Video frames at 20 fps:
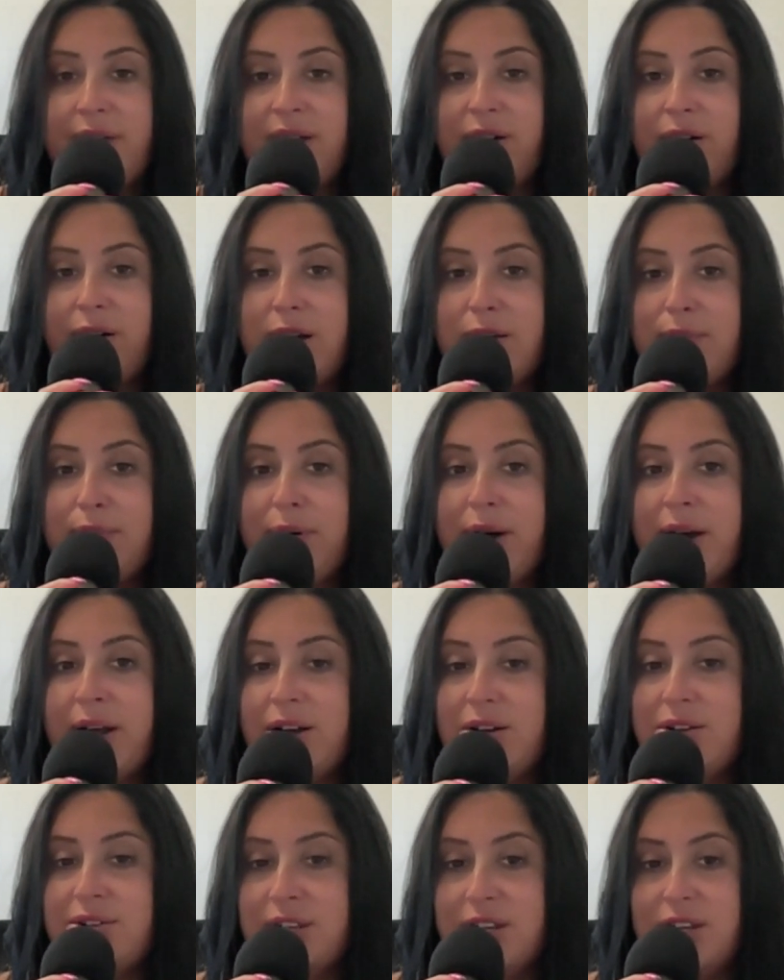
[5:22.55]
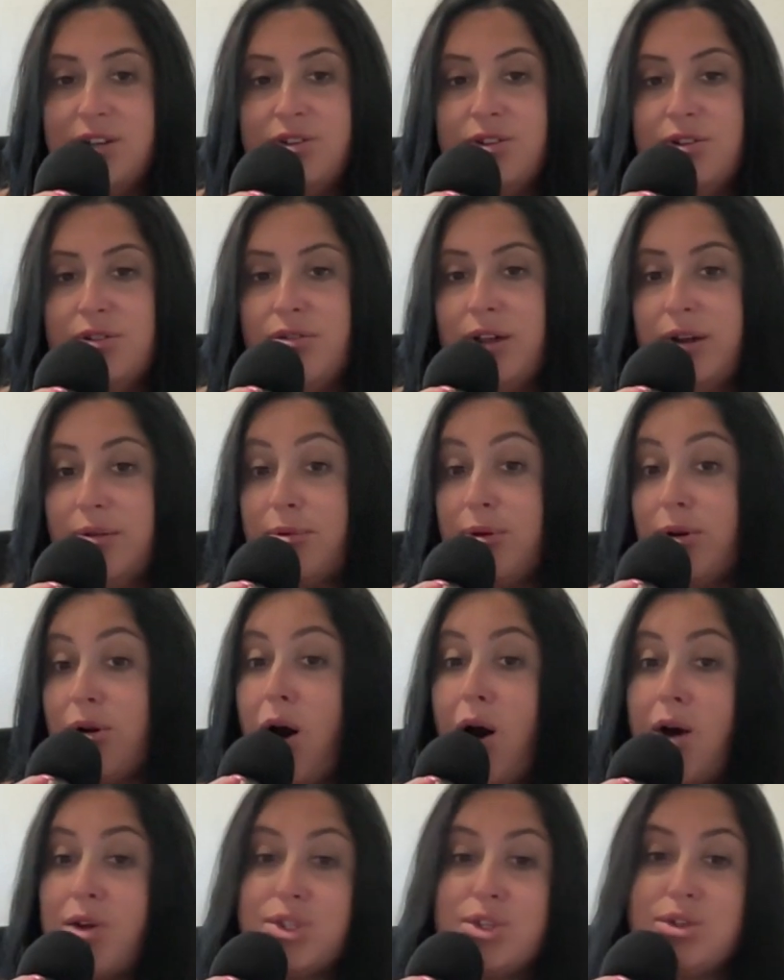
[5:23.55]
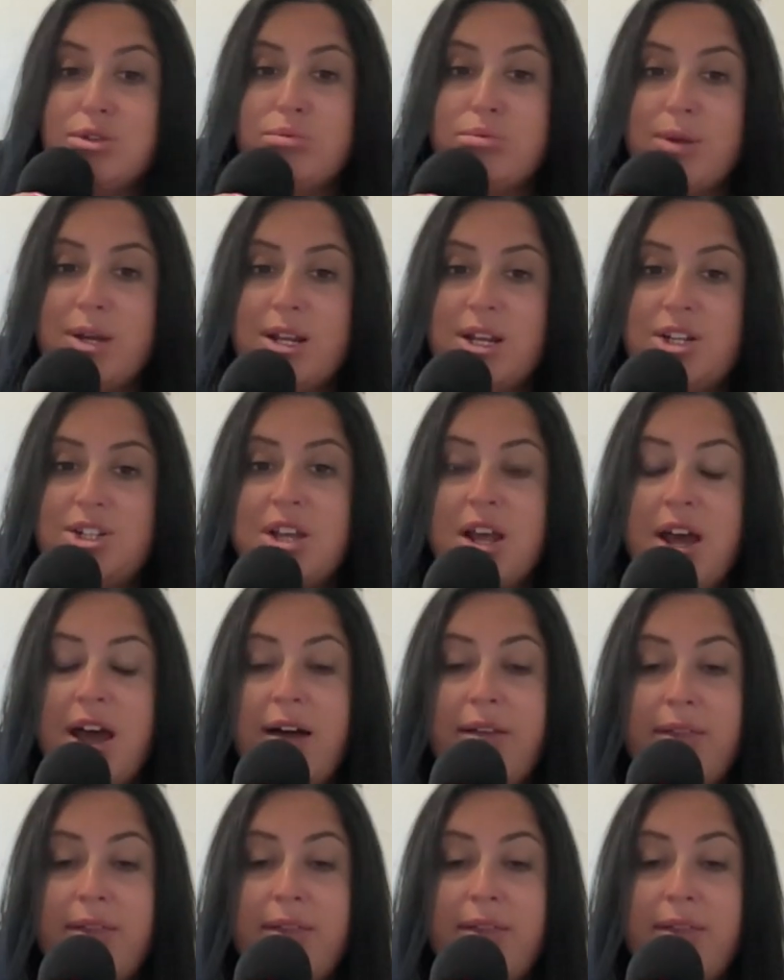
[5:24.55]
that a lot of players that he knew that were also Swedish